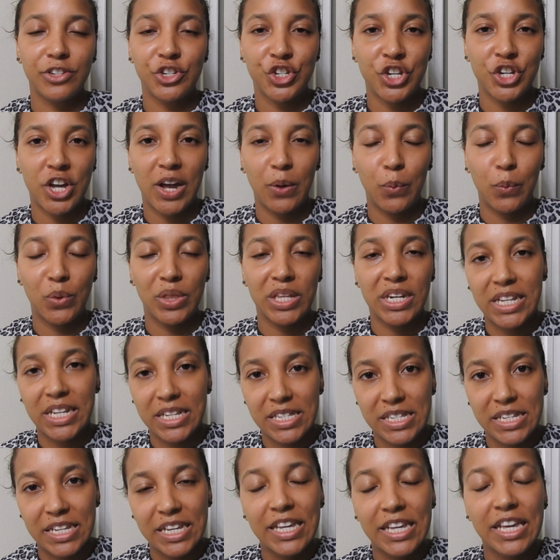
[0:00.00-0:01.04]
shot with
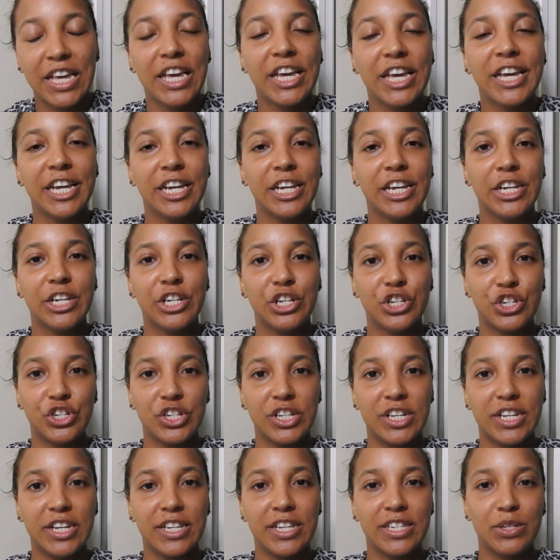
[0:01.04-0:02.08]
Lizzie.
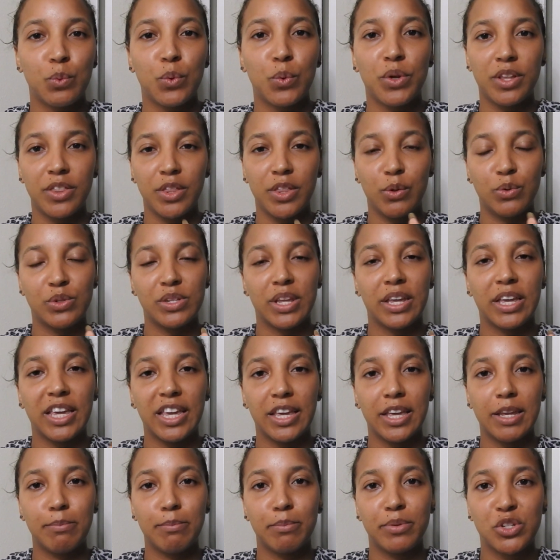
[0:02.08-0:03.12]
She is one of those like
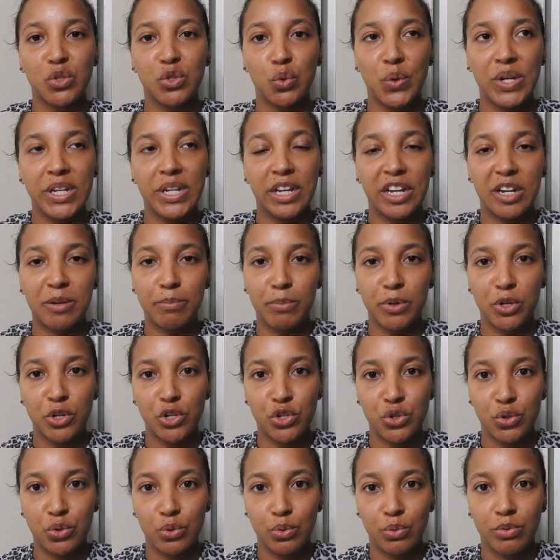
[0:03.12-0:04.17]
in between
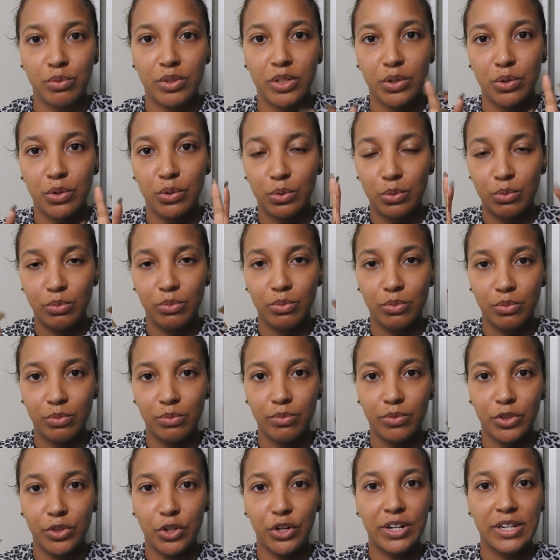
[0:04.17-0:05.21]
commercial little
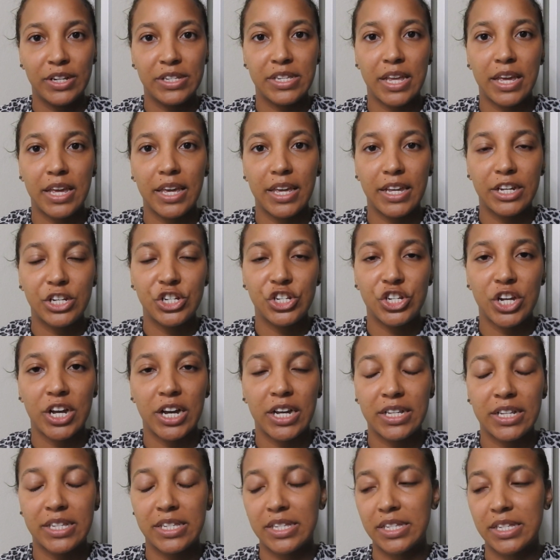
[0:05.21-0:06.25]
30-second
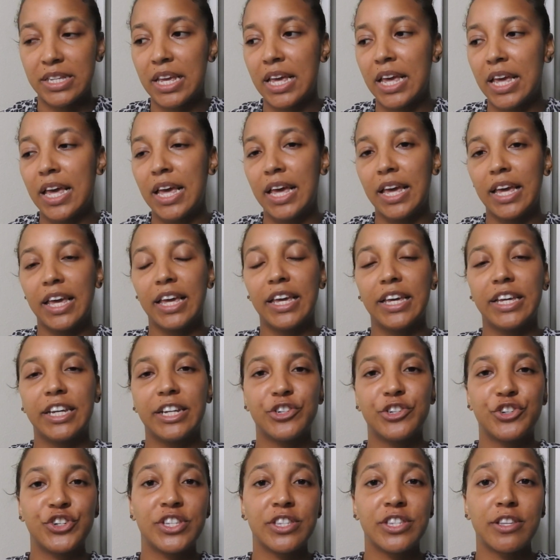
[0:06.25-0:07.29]
shots,
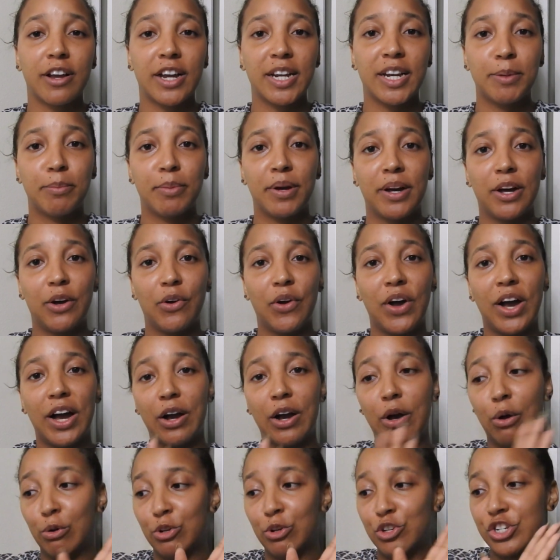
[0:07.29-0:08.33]
and she's talking about
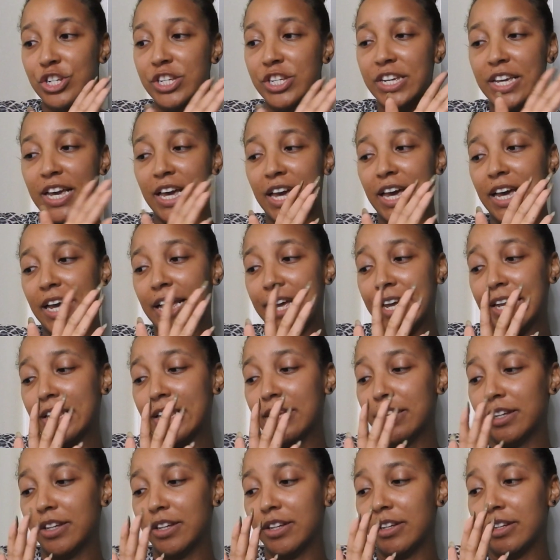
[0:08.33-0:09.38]
how she
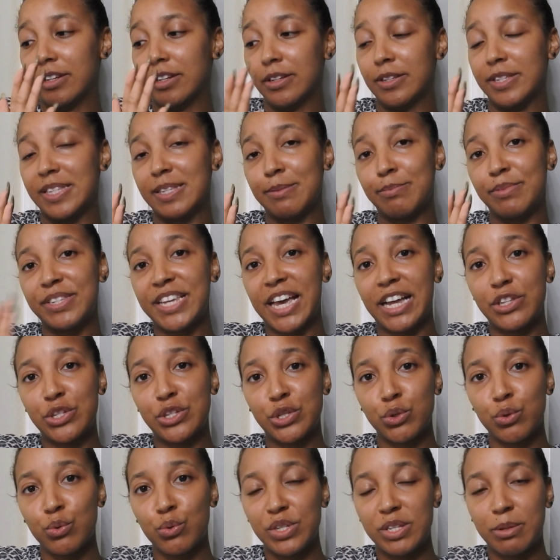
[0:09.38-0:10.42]
had some
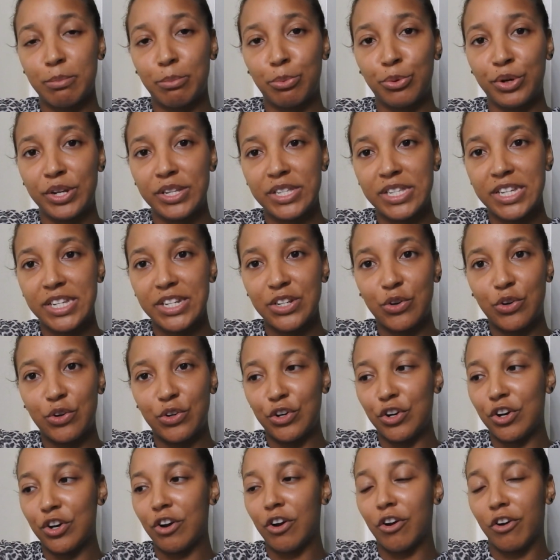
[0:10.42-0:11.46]
tattoos in prison on
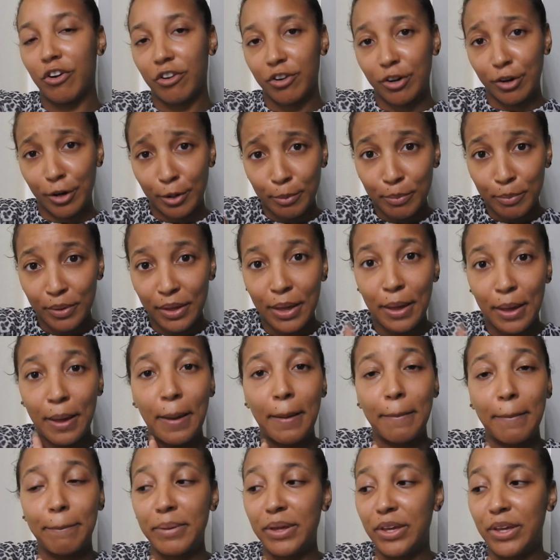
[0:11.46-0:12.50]
her arm
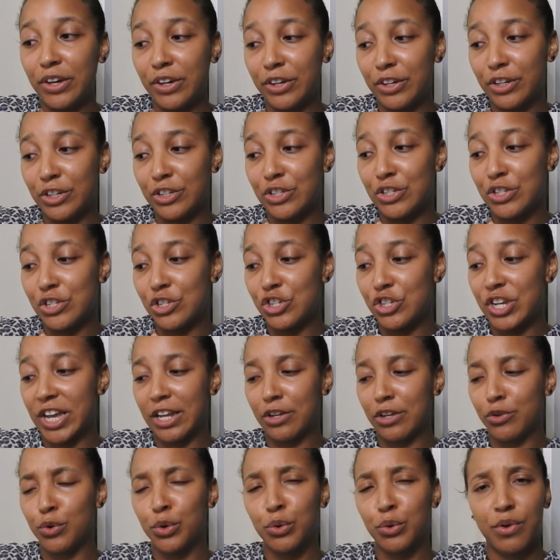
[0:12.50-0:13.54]
because she
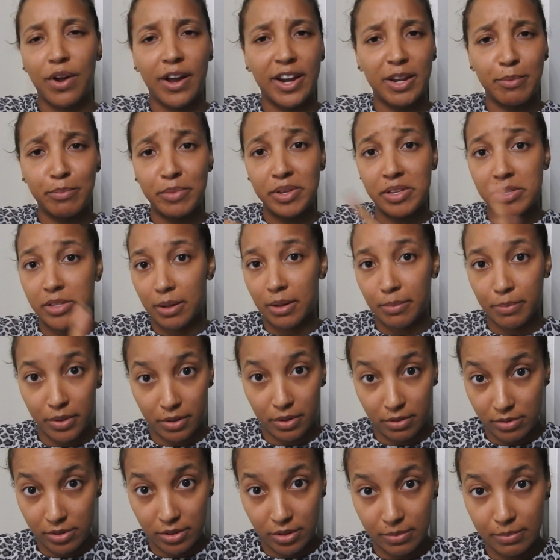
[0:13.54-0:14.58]
had Deuteronomy
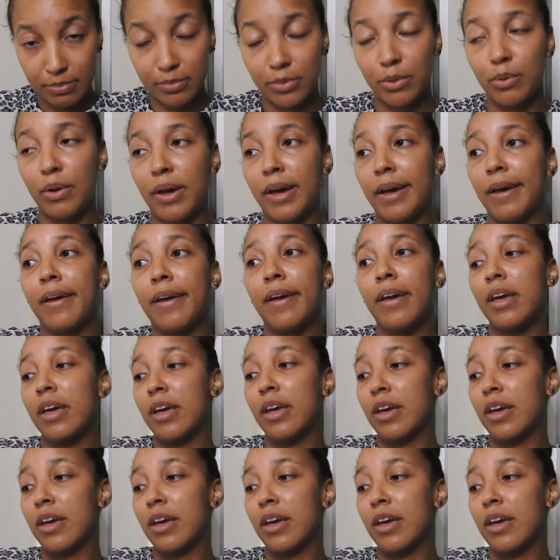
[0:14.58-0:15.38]
something, okay?